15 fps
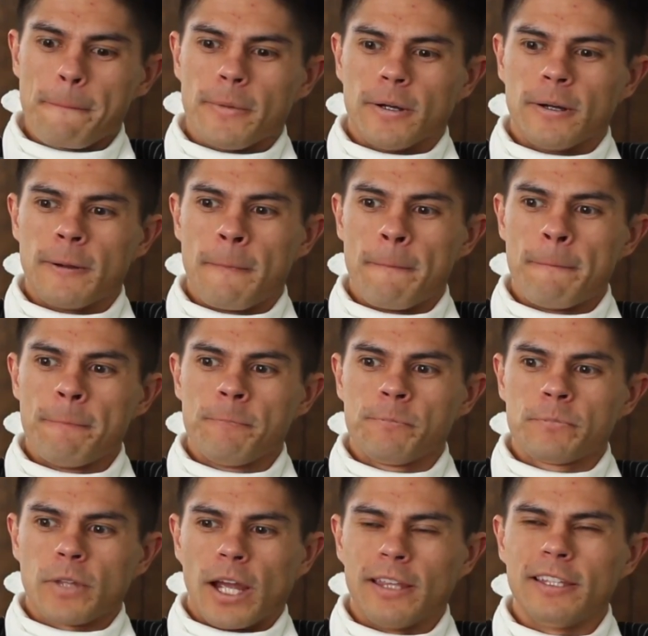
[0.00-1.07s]
about?
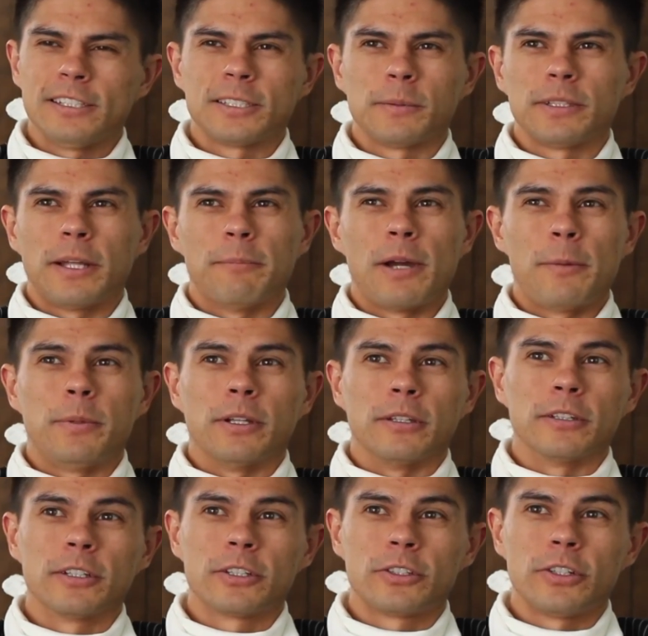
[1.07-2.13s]
I think something that might be a
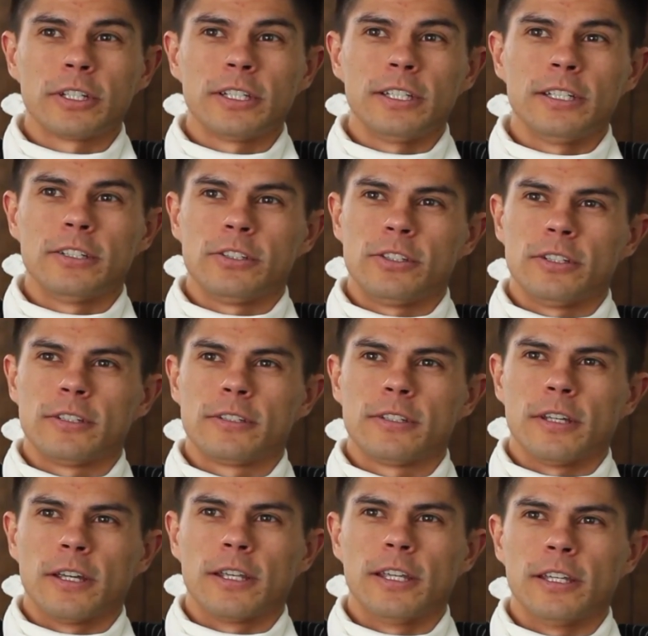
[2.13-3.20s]
little tricky is just
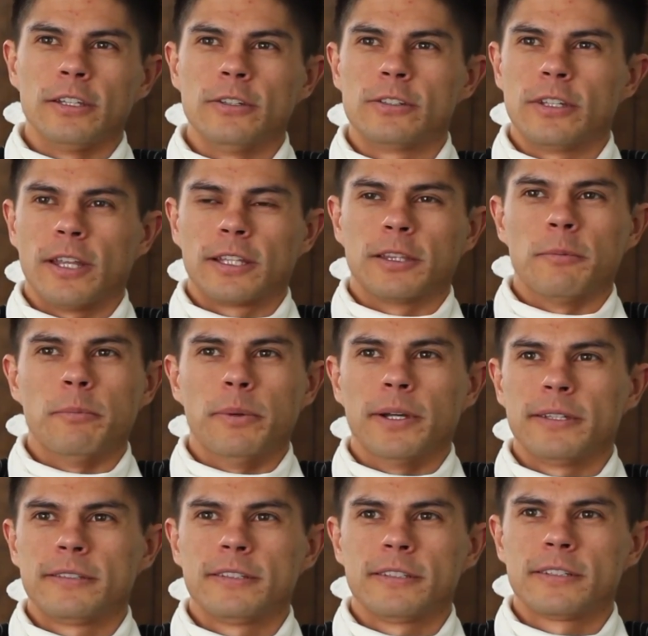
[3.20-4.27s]
getting used to like the
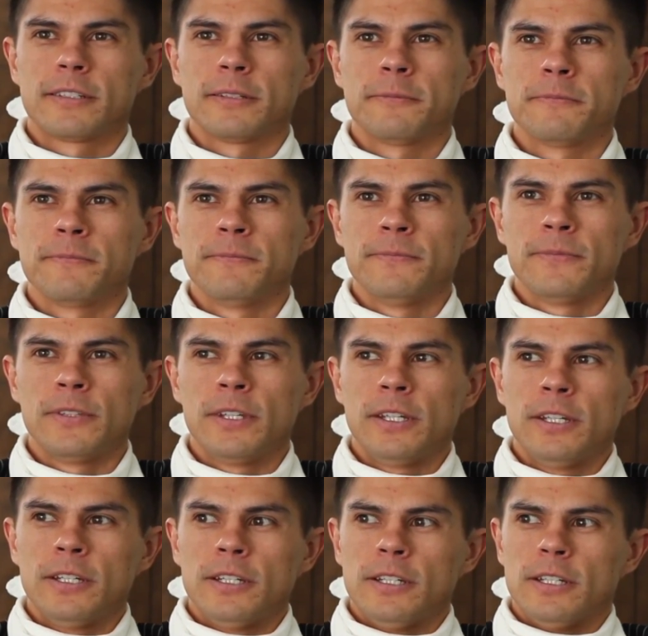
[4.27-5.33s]
bus system,
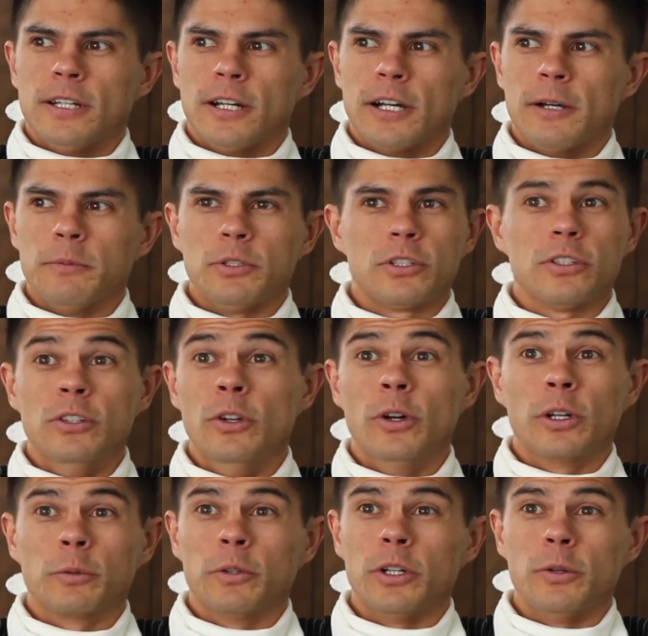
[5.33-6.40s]
just
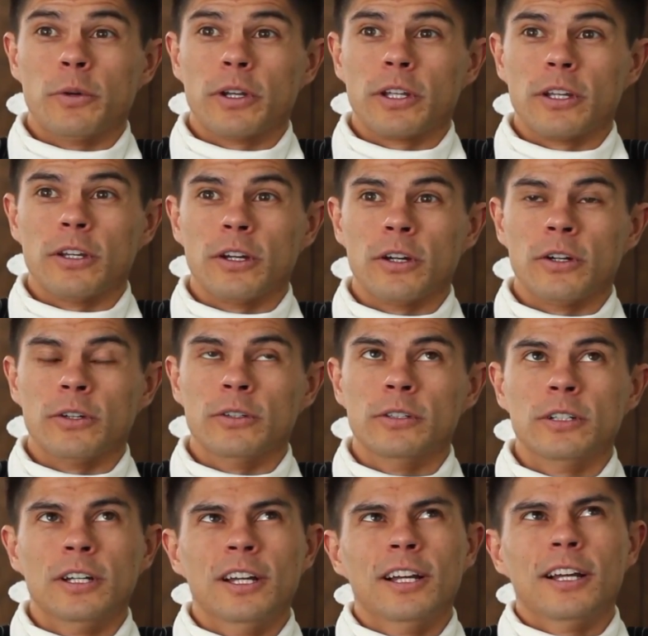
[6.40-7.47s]
knowing where you want to go.
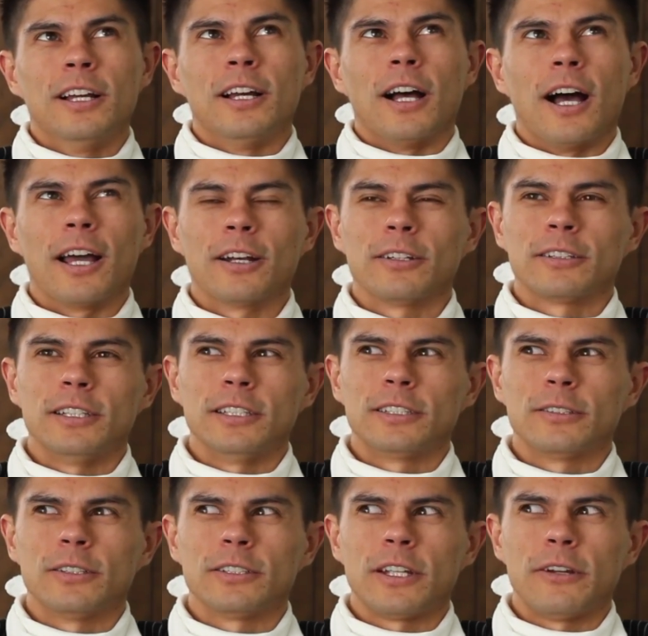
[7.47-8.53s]
I don't think
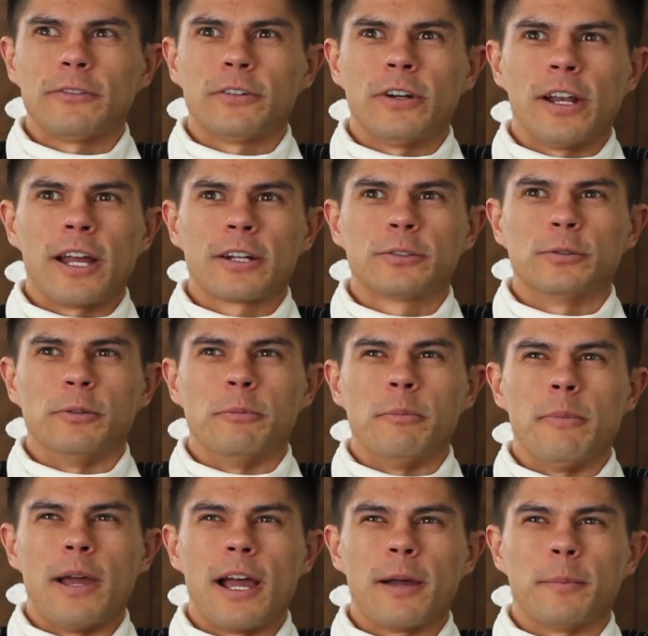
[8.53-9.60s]
there was ever an actual
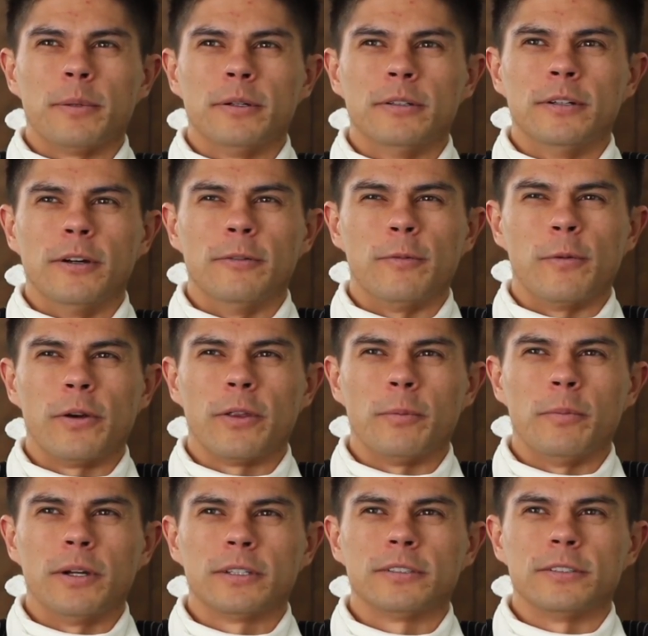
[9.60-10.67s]
map of where the
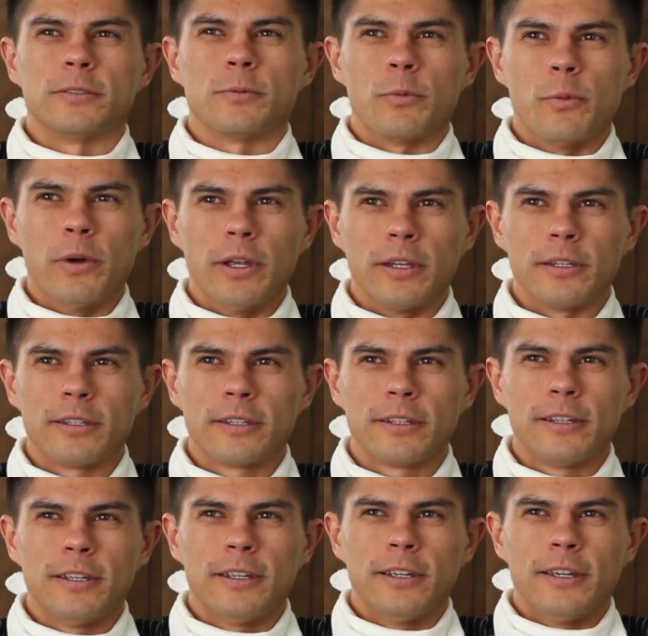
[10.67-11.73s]
buses went.
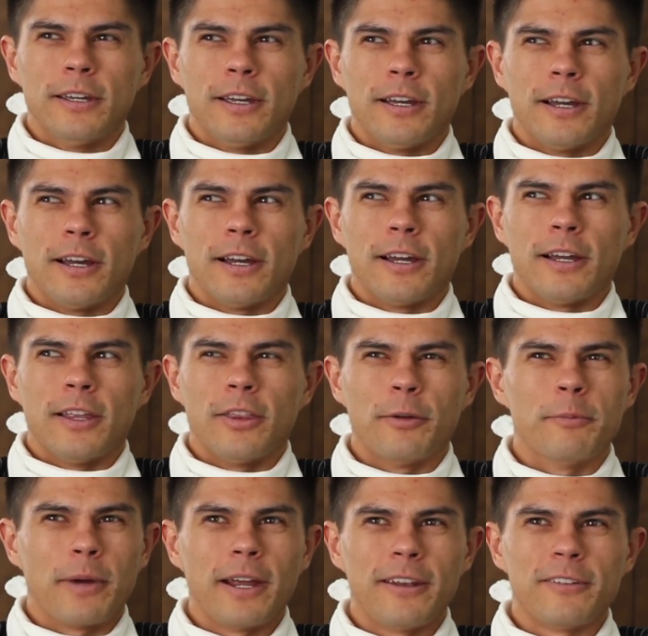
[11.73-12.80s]
There
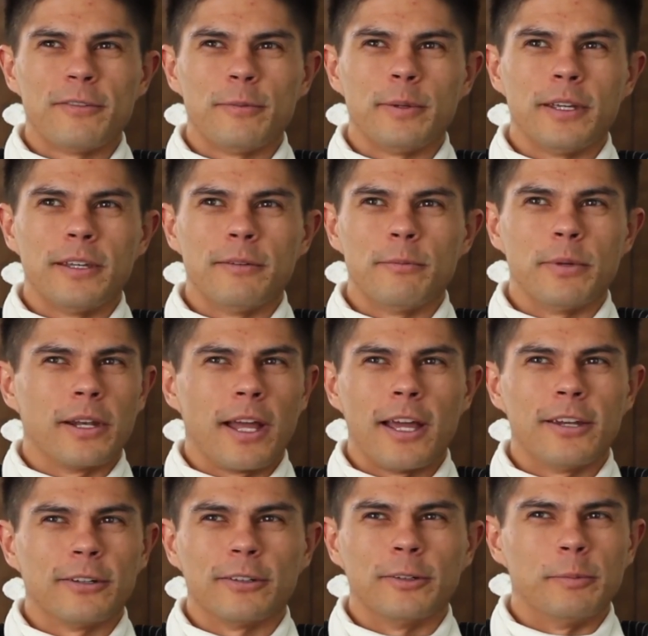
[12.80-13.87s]
might have been, but I
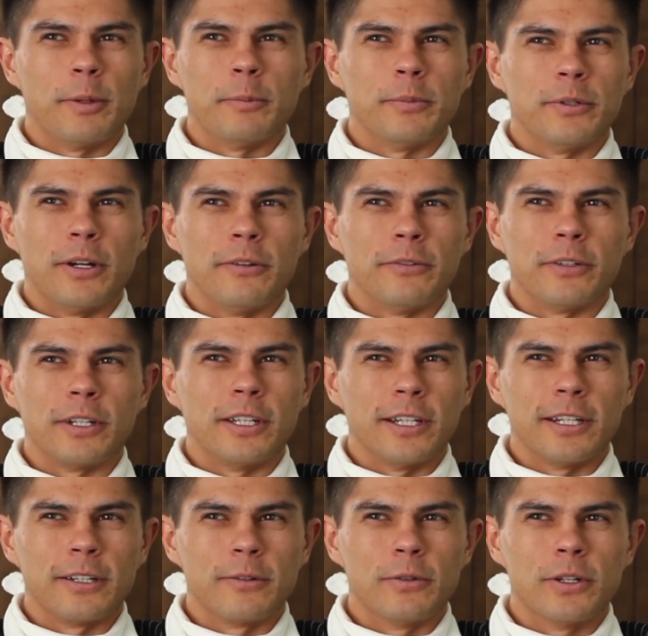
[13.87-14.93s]
don't remember ever
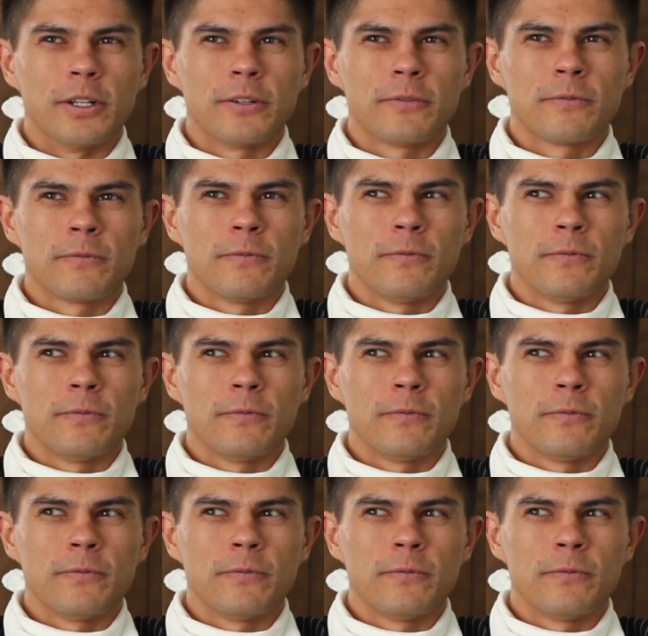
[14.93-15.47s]
getting one.